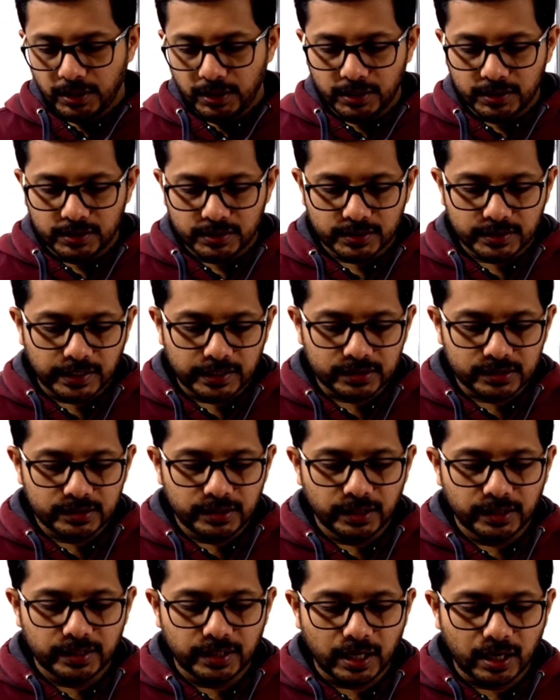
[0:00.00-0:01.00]
Sketch
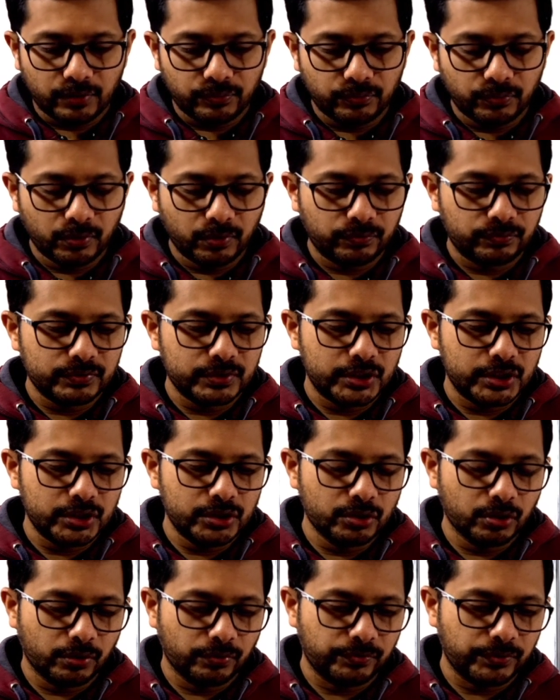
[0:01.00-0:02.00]
the graph of
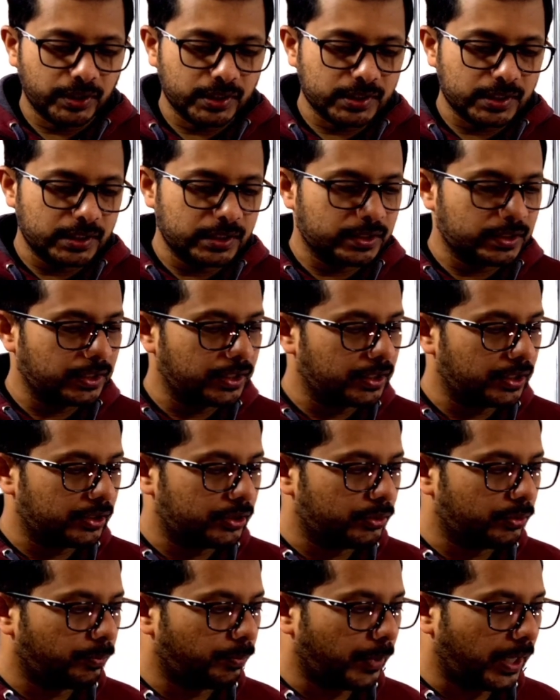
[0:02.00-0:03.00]
g of x is equal
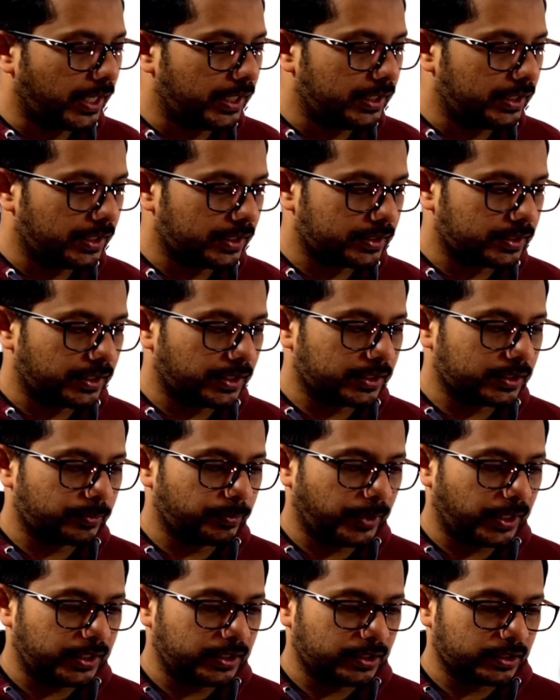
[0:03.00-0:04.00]
to minus x
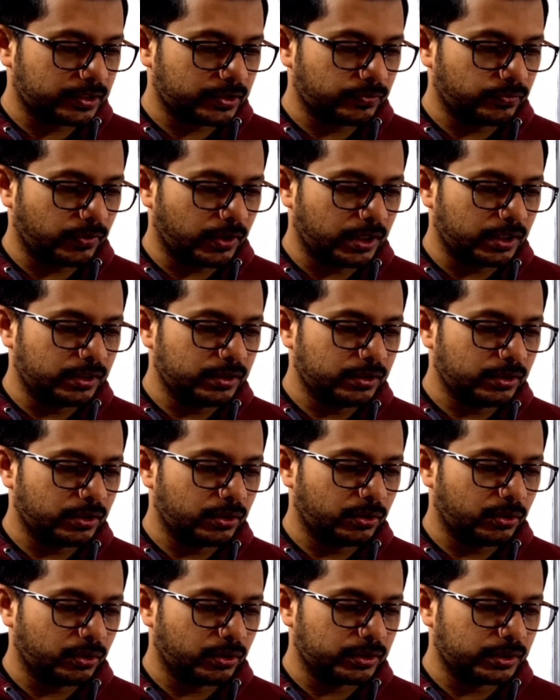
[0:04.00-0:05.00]
minus 1
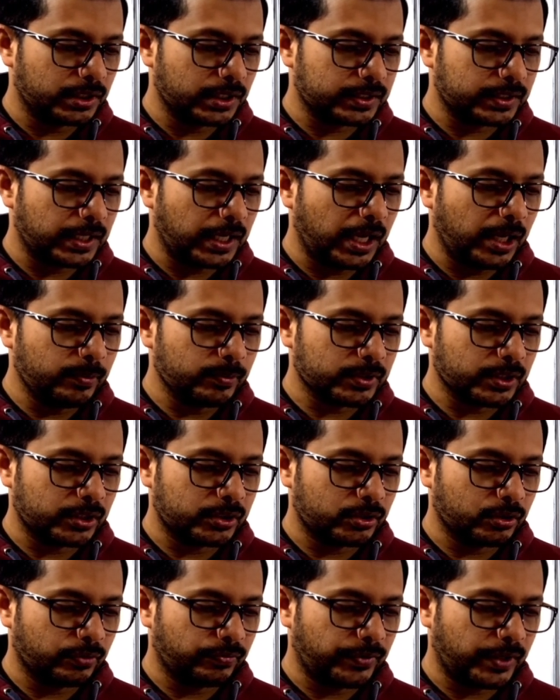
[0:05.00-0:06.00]
on the same
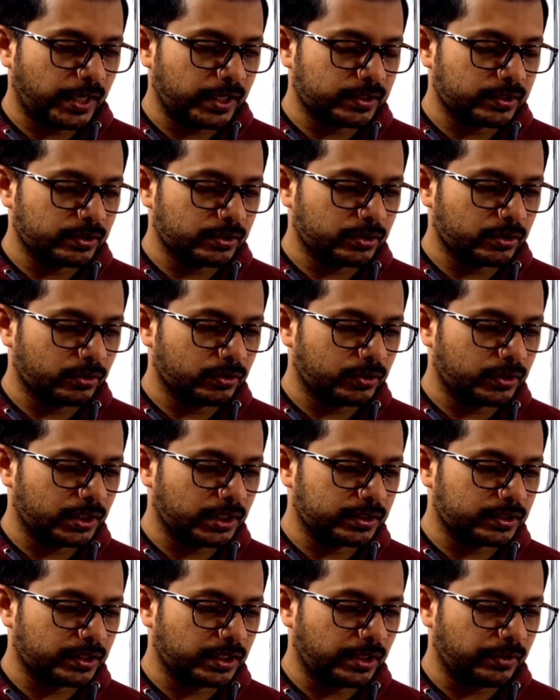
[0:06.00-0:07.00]
set of axes
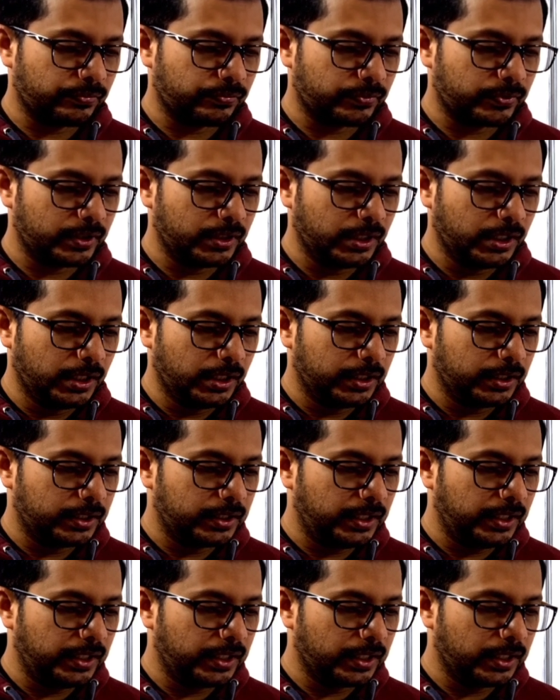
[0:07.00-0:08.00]
as f.
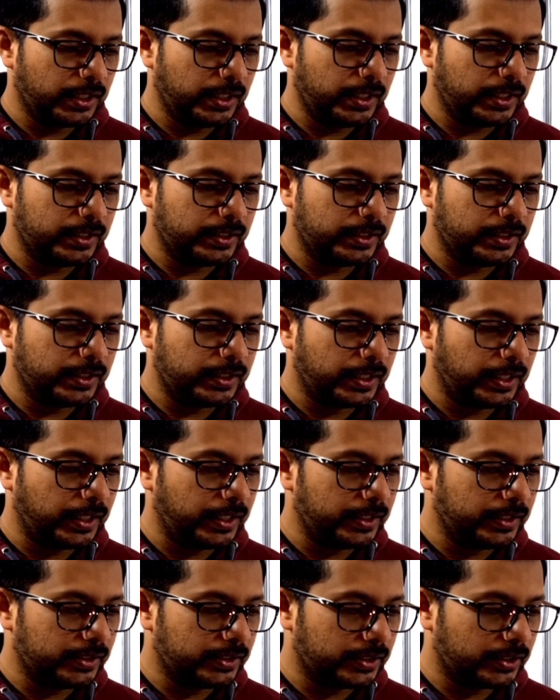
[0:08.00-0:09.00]
Clearly
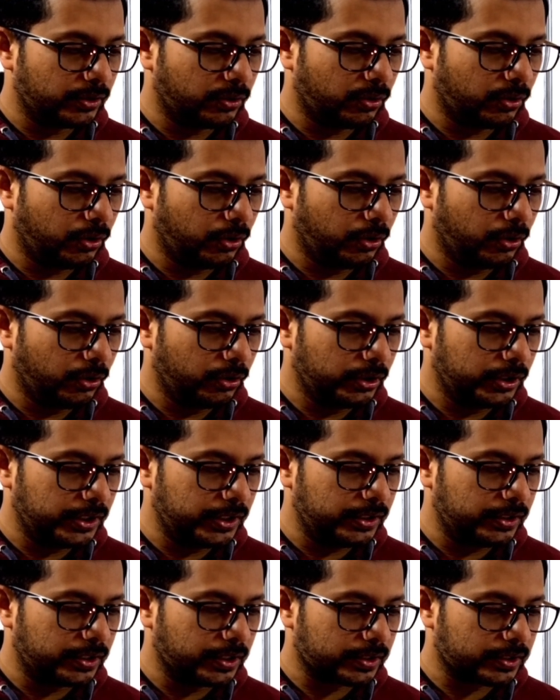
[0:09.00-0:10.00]
indicate all
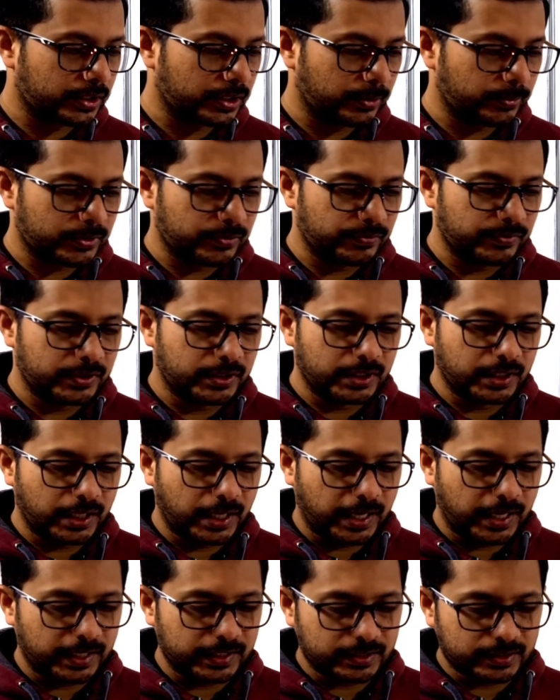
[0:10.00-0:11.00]
intercepts with the
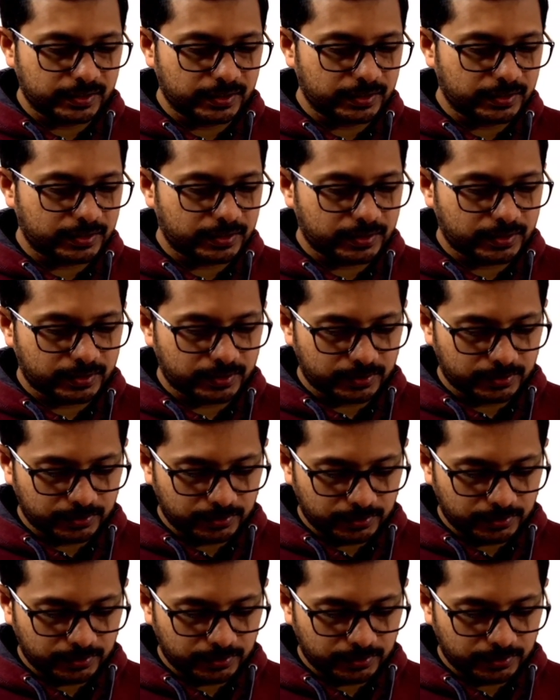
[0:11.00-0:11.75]
axis.